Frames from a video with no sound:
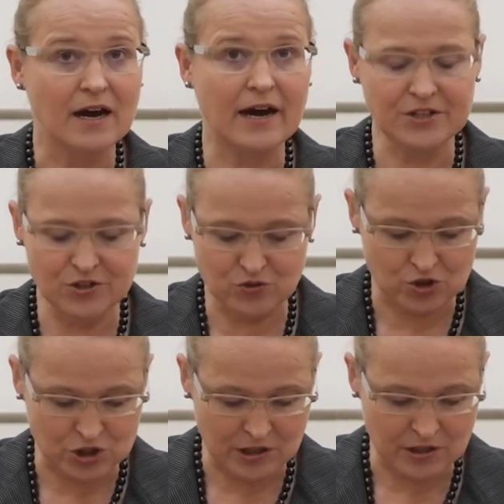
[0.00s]

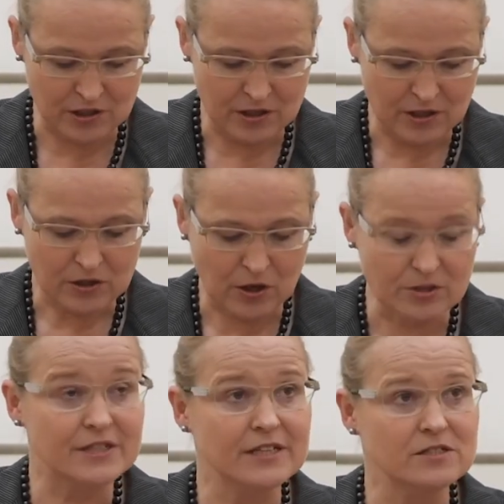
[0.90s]
unusual,
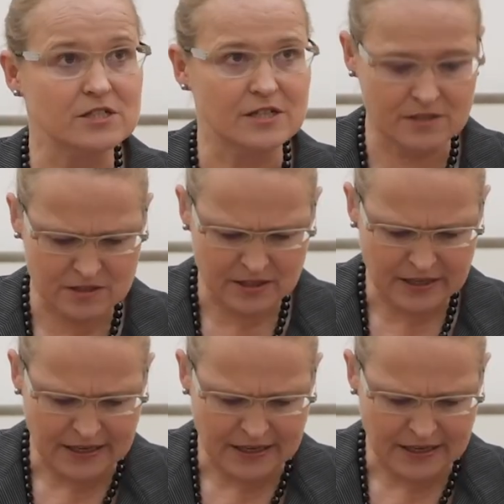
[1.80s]
contingent,